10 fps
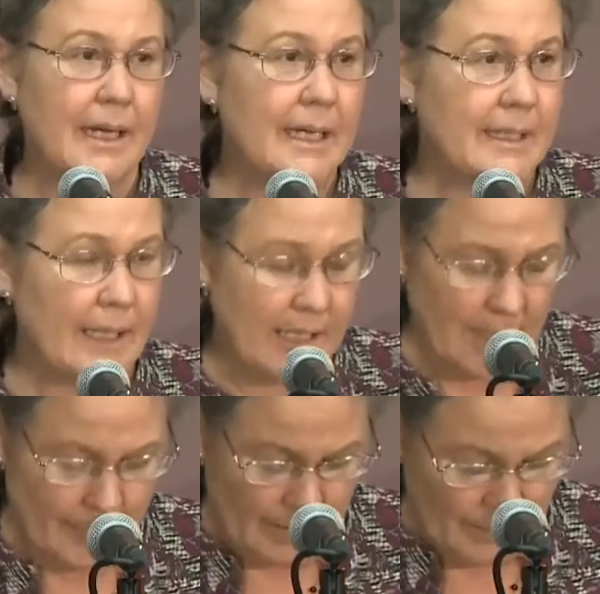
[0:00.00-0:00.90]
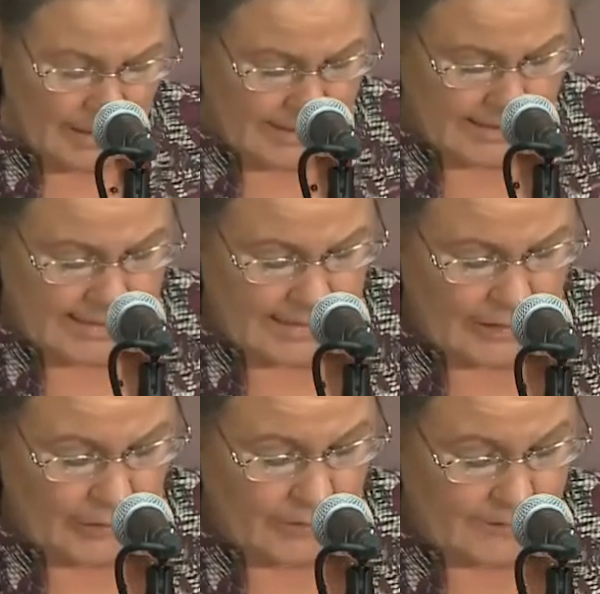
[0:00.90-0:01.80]
in the coming months and
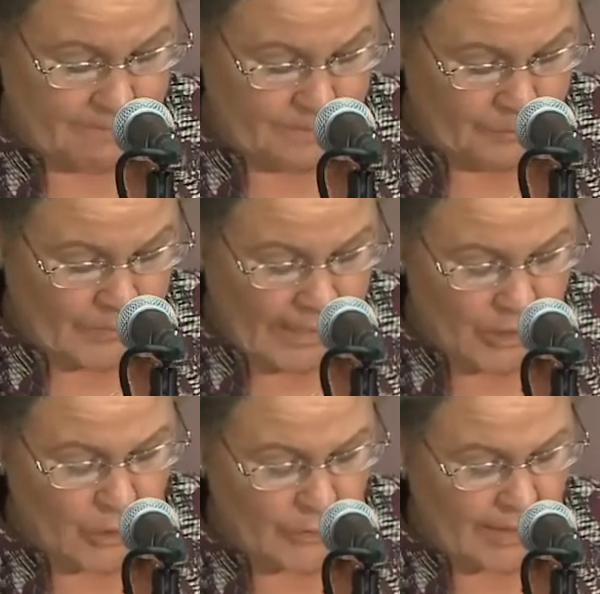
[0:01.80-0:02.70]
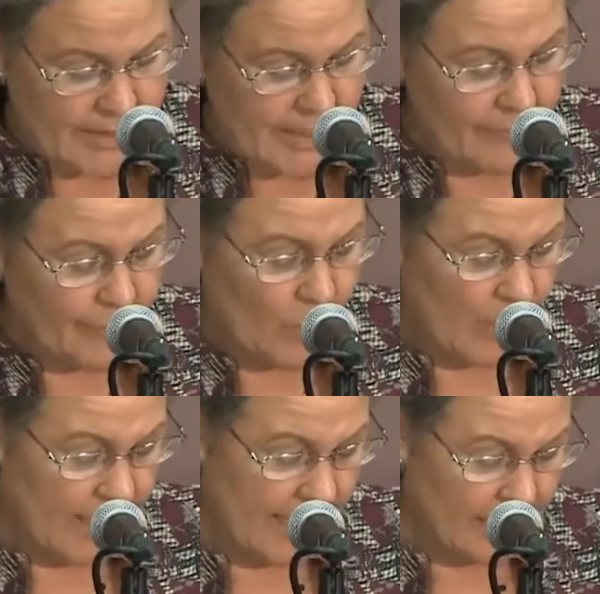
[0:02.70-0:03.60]
years. In
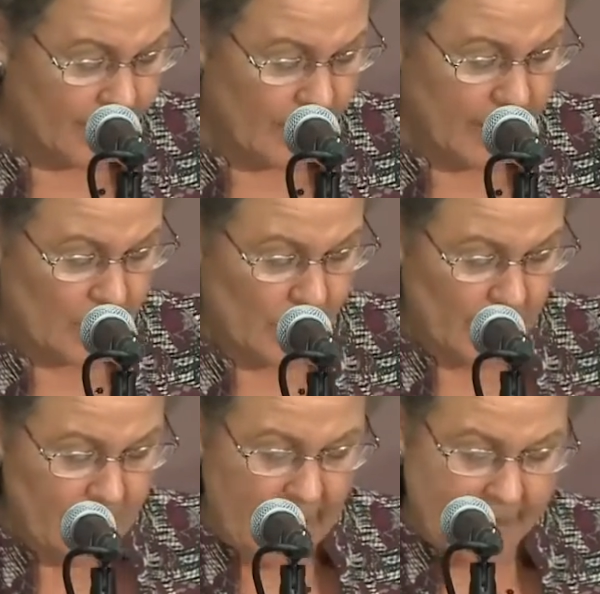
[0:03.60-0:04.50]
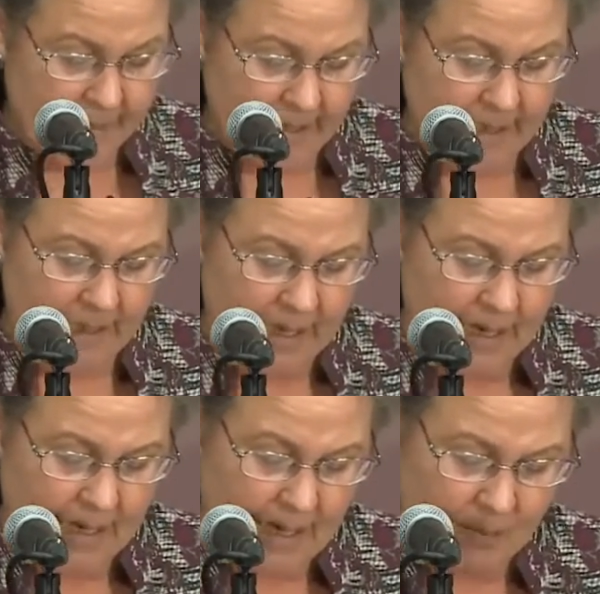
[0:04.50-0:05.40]
2004, California Lawyer Magazine
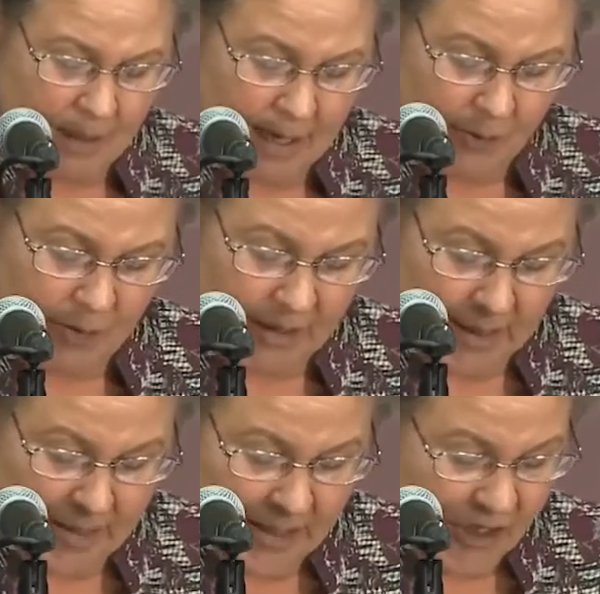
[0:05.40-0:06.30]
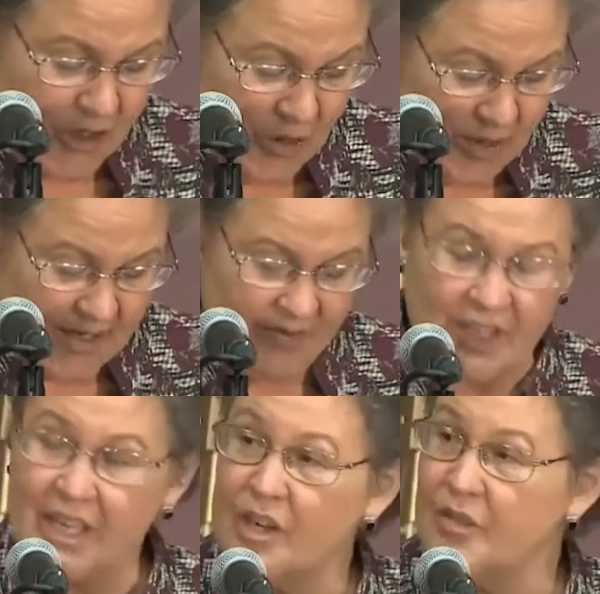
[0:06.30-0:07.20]
named Catherine Lhamon Attorney of the
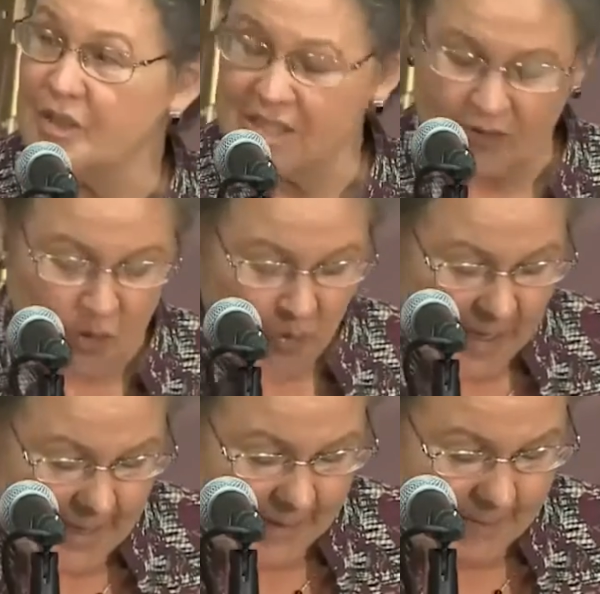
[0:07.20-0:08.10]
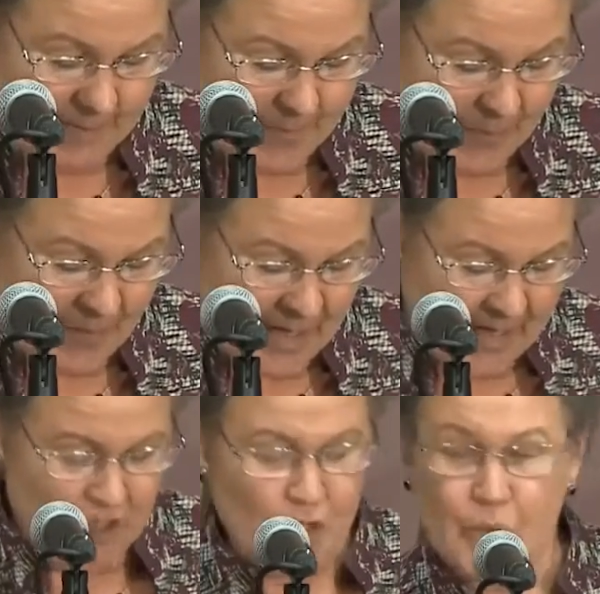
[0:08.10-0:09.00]
Year for Civil Rights.
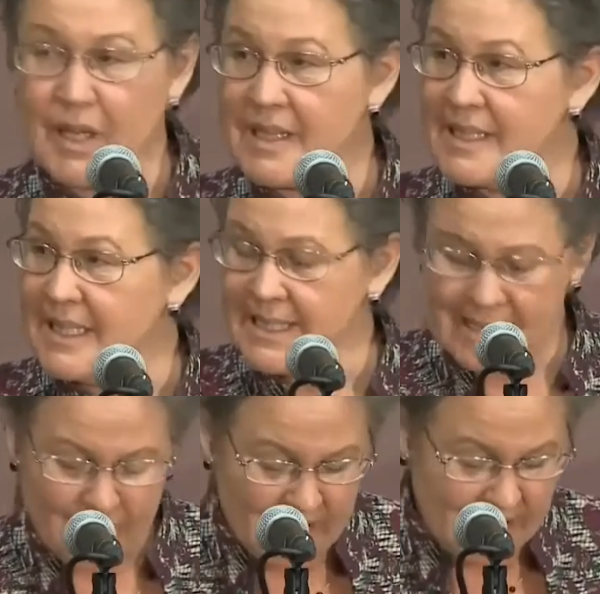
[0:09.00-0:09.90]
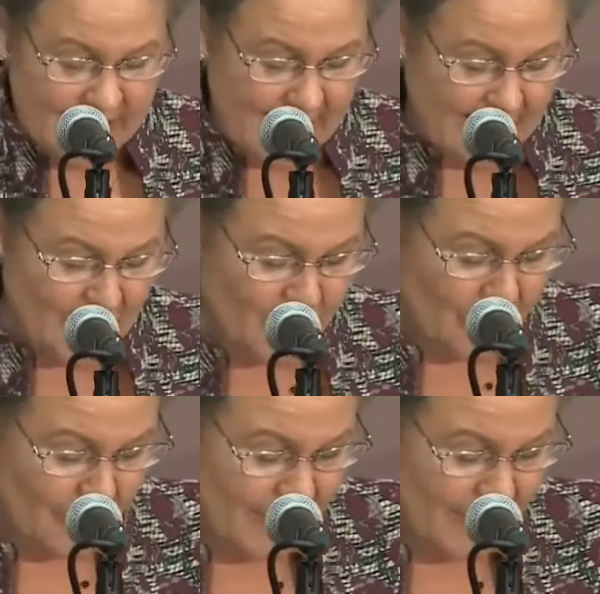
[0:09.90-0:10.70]
In 2007, the Daily Journal